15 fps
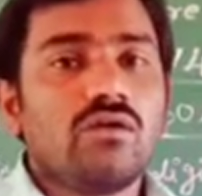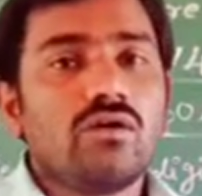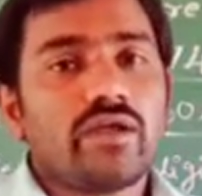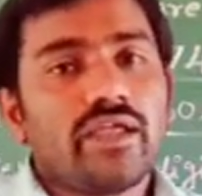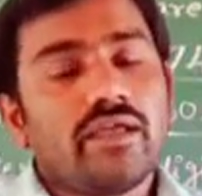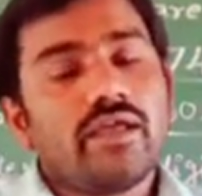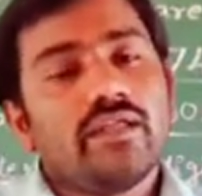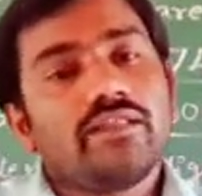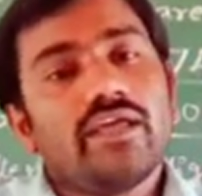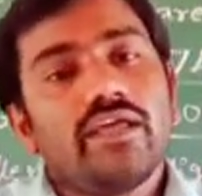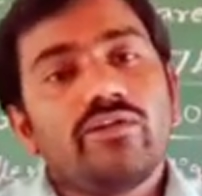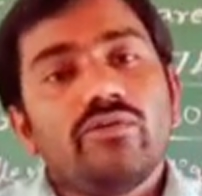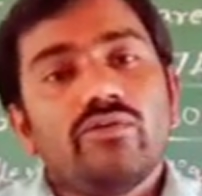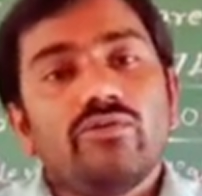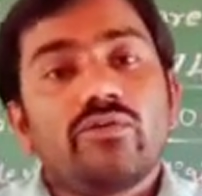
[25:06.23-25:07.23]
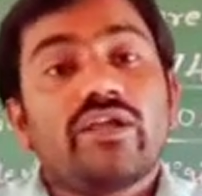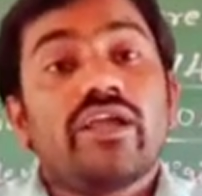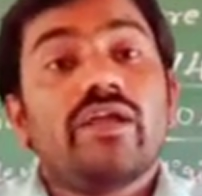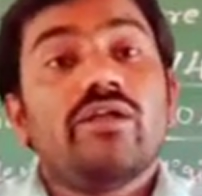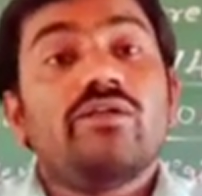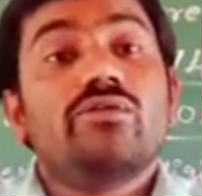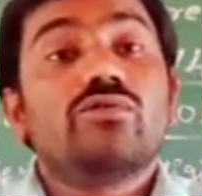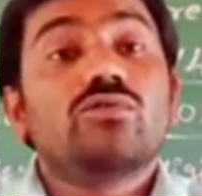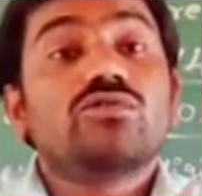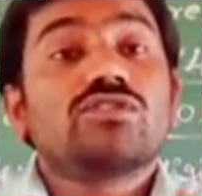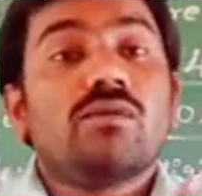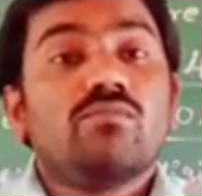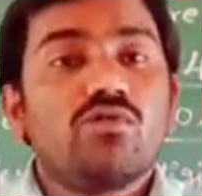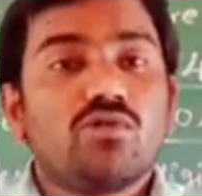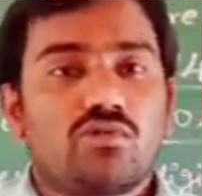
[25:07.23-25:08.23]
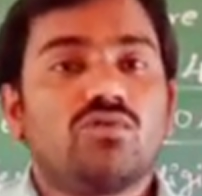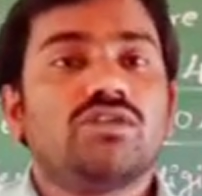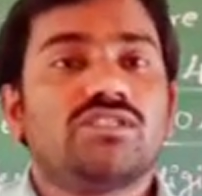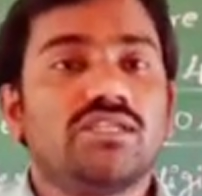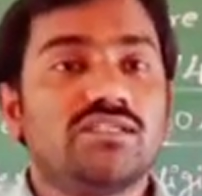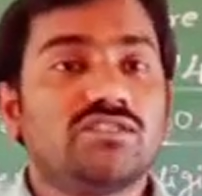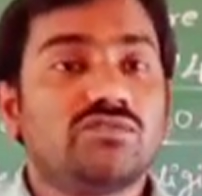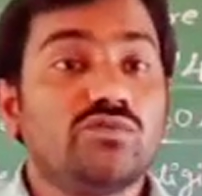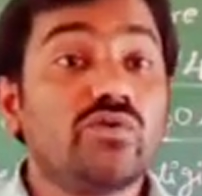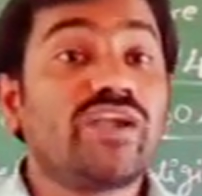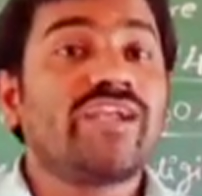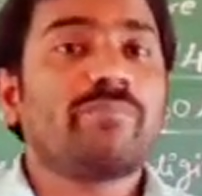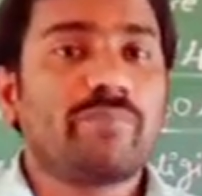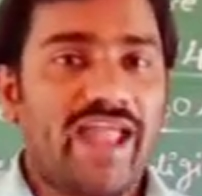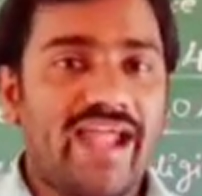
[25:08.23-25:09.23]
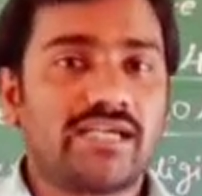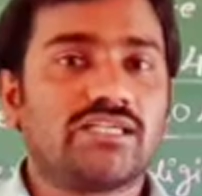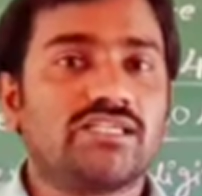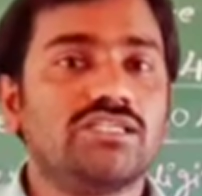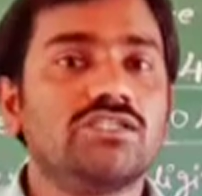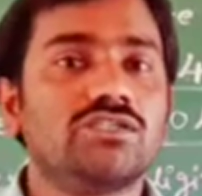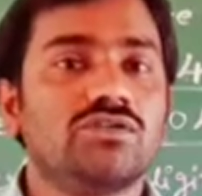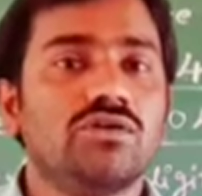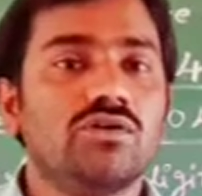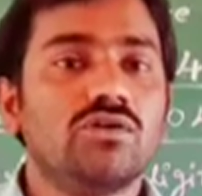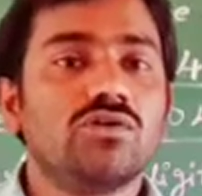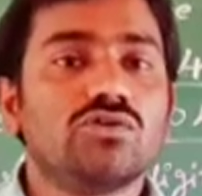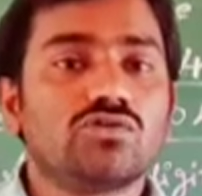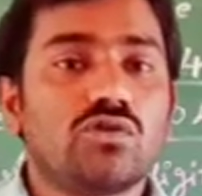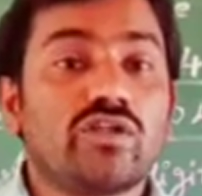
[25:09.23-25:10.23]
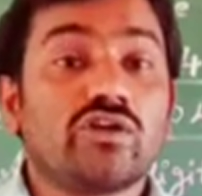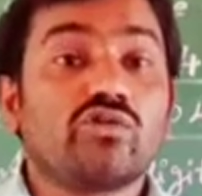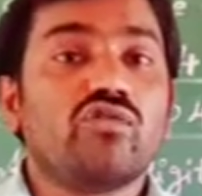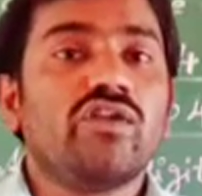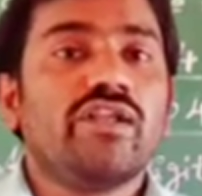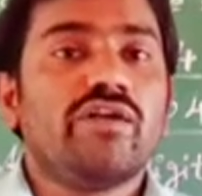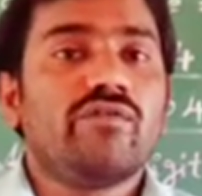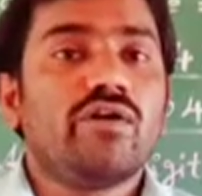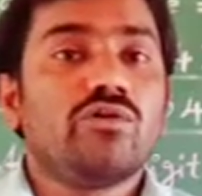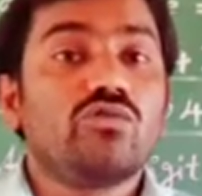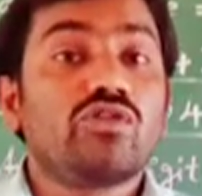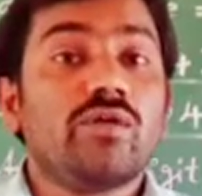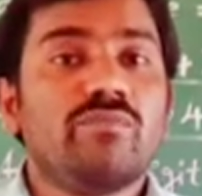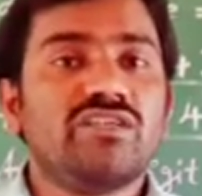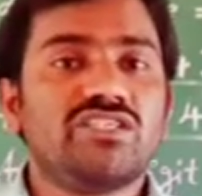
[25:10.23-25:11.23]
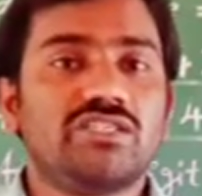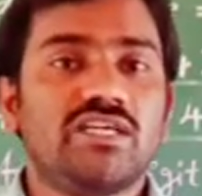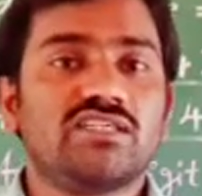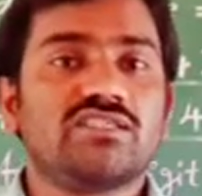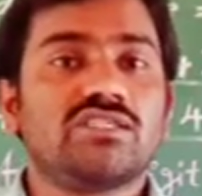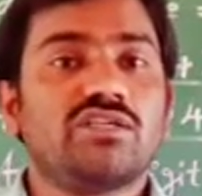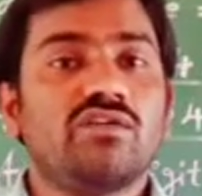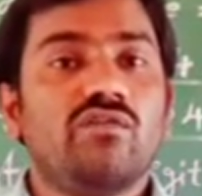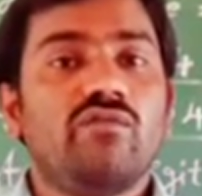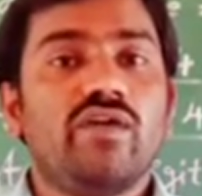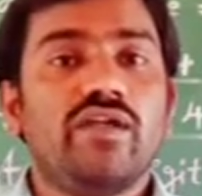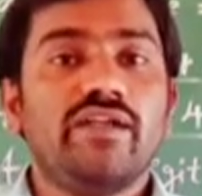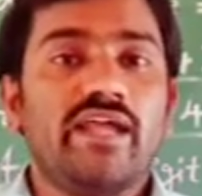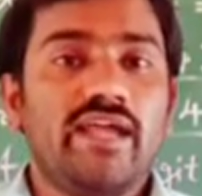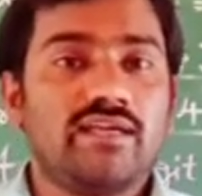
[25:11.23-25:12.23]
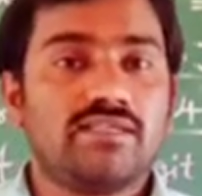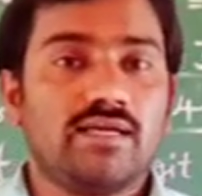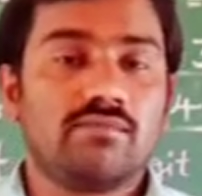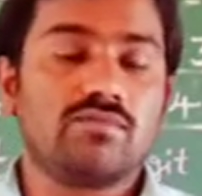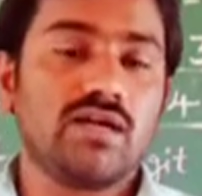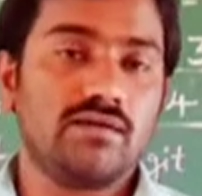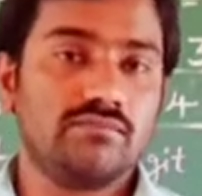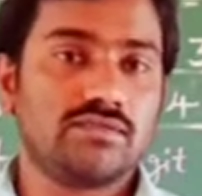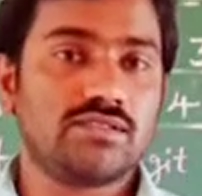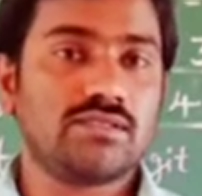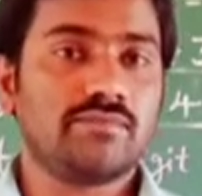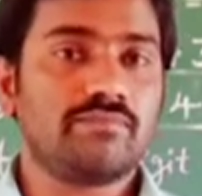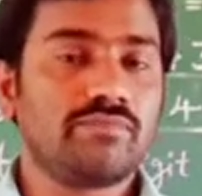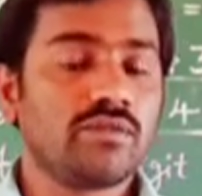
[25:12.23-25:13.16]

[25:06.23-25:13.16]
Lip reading: Okay, then you can do some more questions. You get practice so that you will never do the mistakes when exam comes.